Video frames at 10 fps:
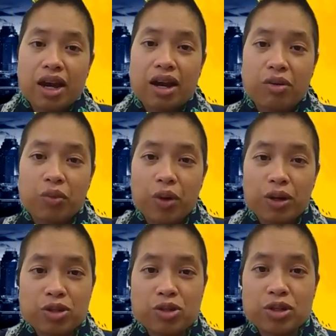where
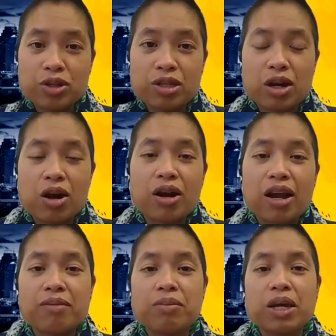the students are
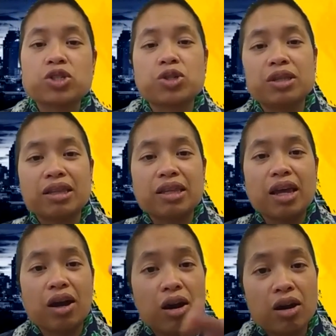and make sure that
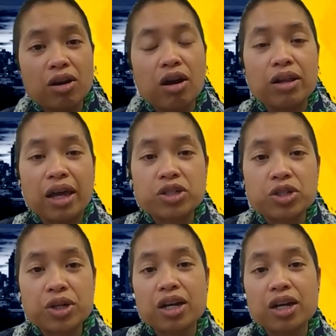they are all
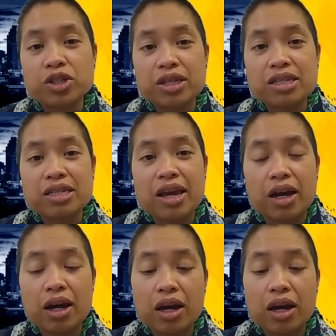entering under the same